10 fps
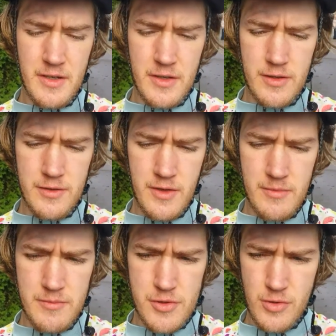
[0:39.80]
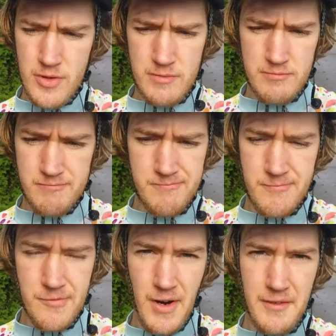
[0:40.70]
some short
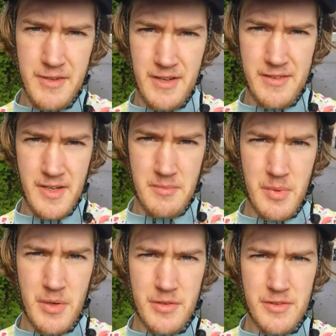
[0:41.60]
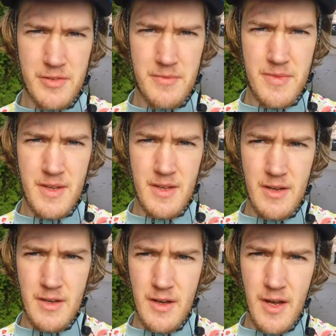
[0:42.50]
5-10 second bursts,
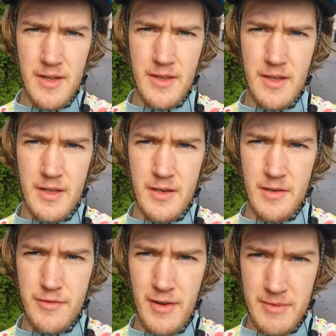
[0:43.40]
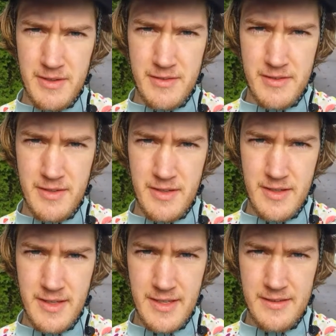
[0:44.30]
and then 5 minutes
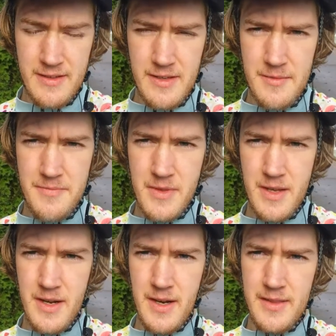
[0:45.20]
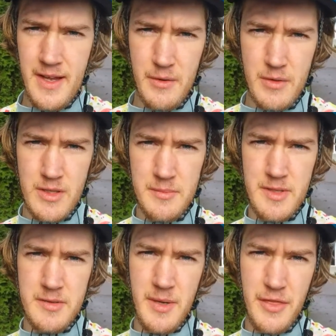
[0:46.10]
easy, and that will lead me
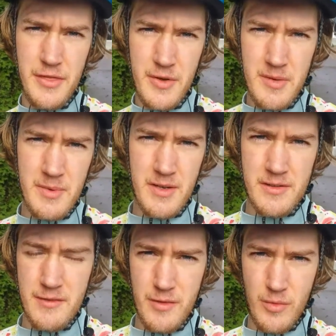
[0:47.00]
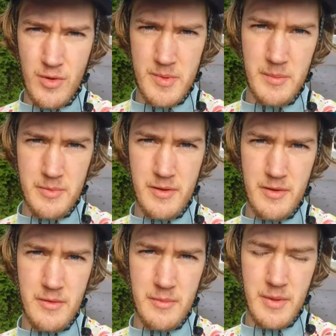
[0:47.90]
to about 30 minutes of the warm-up
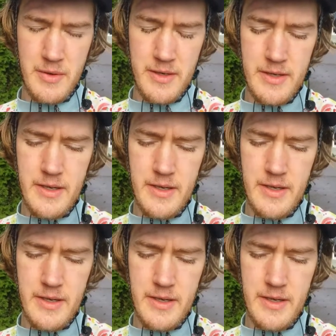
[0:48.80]
period,